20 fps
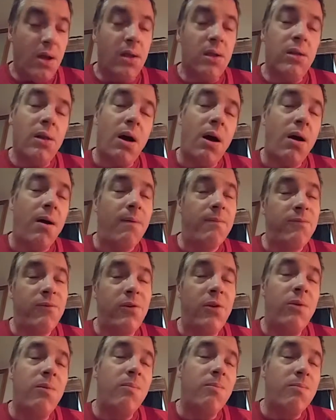love
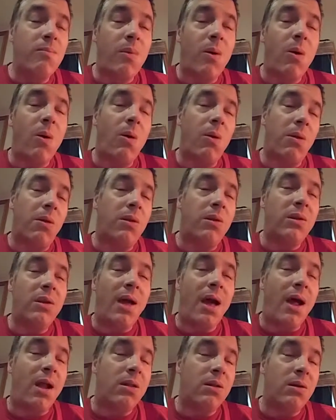you more than
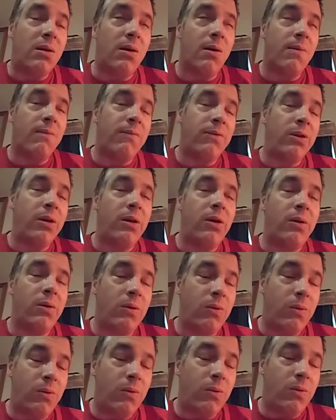I love
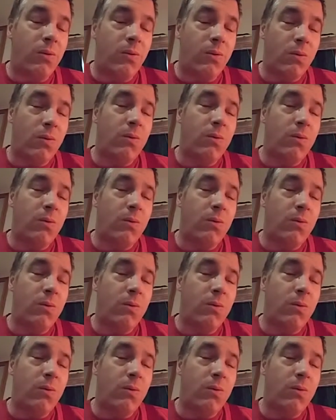you.